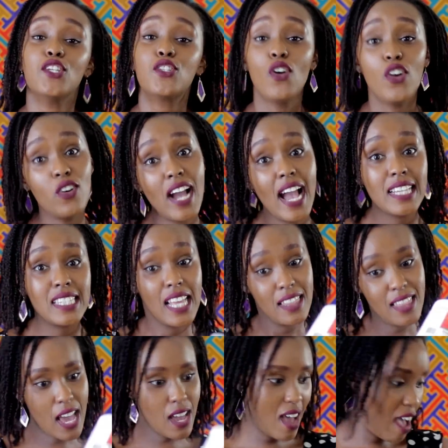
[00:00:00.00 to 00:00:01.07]
So you guys,
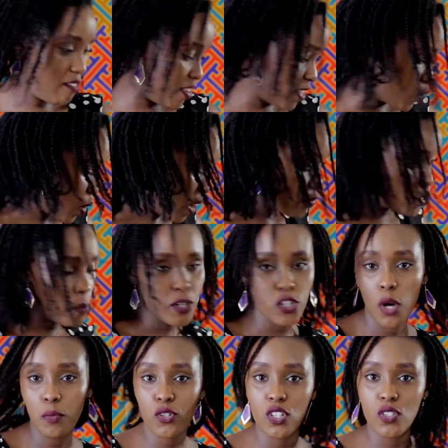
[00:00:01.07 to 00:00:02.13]
there you have it. You have so many
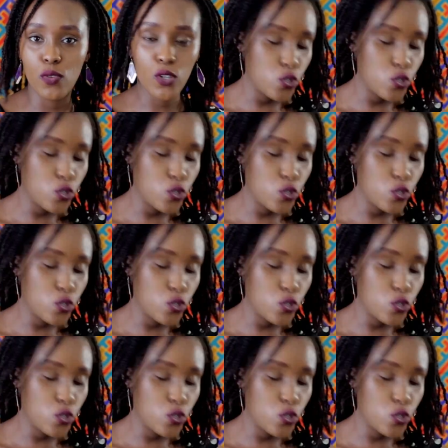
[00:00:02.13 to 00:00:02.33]
options for